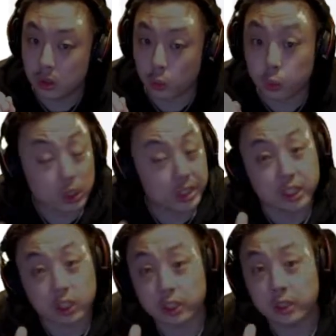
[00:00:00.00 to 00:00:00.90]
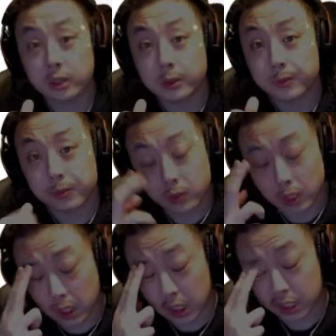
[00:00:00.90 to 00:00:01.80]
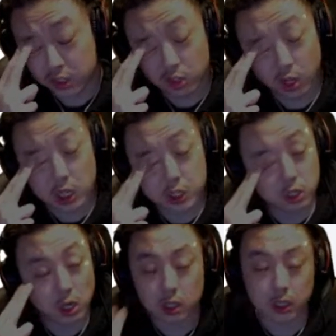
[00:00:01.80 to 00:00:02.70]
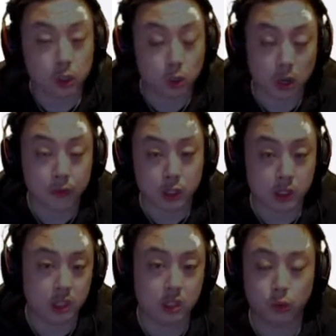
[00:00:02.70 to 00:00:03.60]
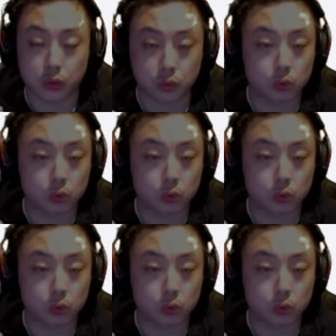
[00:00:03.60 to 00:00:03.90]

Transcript: Really good. You know how strong ignore FRS is with